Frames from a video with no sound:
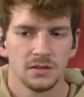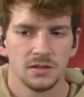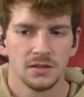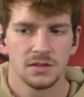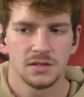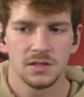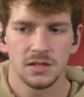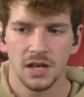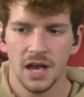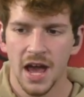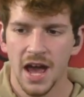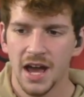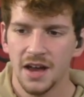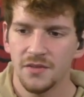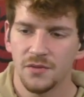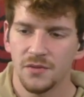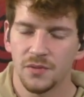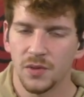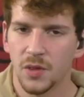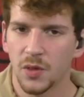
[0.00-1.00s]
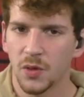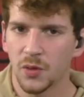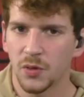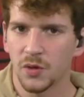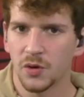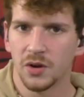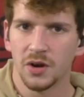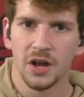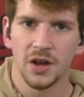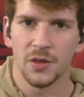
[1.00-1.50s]
to have
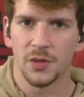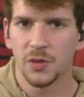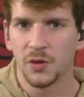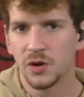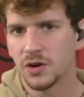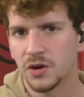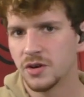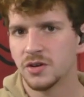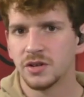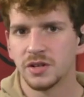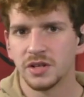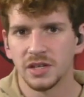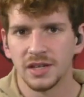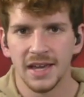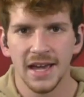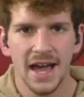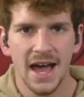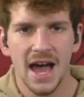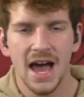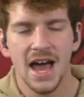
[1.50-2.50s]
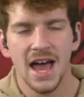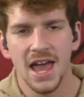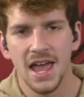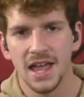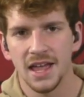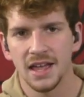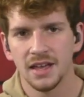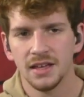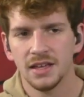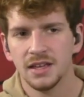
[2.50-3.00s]
a third
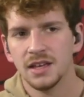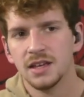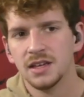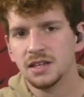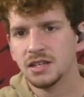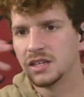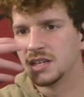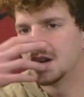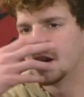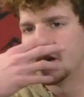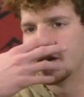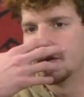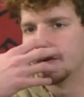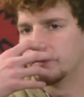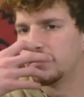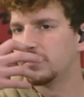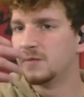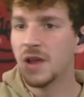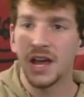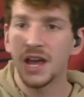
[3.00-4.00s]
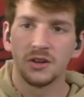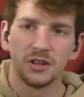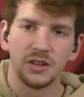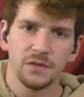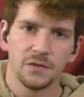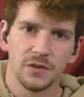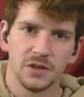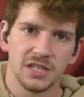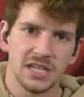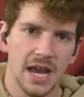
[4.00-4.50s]
guy, not only
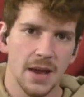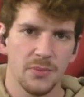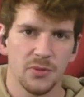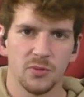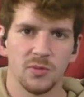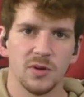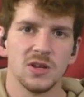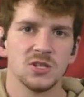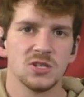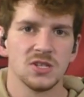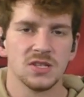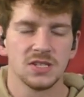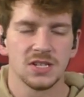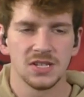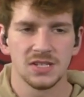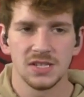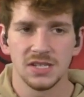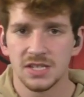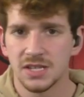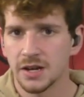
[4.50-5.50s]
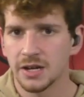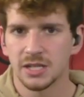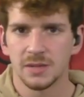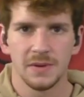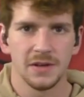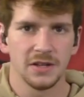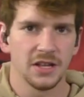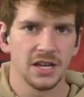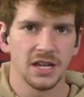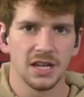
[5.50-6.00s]
for depth reasons, because he talked
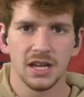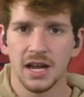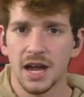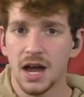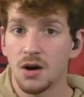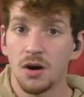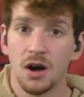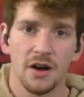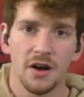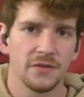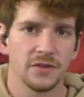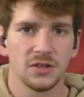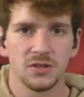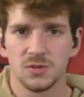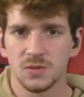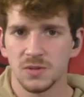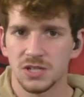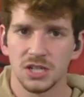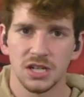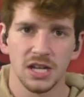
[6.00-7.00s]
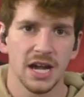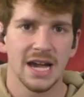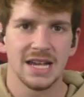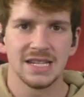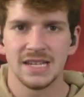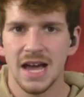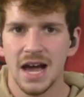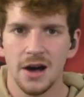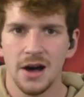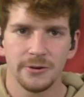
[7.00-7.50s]
about how often they're switching guys
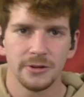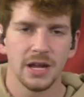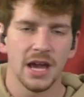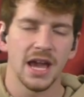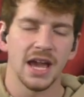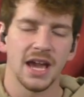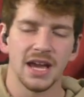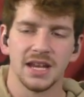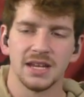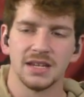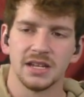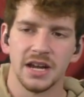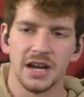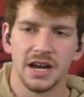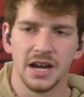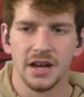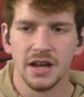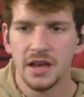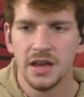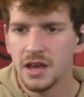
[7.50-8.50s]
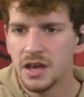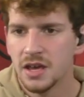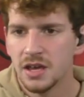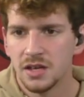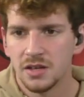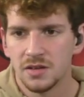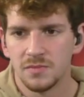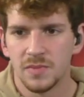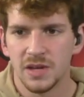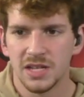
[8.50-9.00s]
out, and
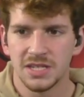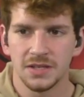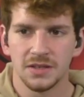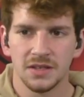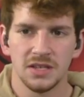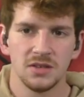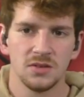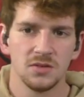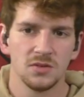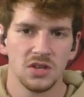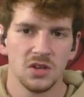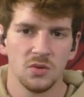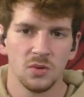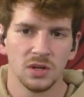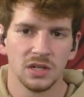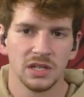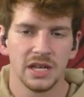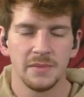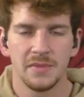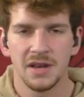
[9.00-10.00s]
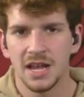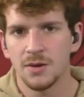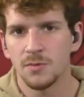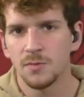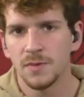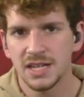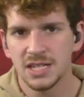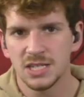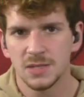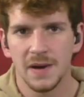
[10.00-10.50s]
basically you eliminate
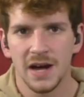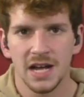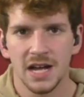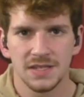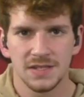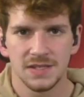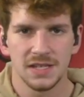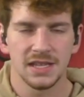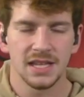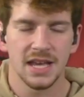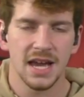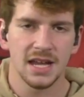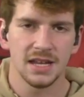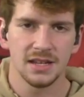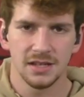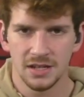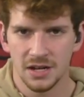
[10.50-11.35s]
weak spots in that,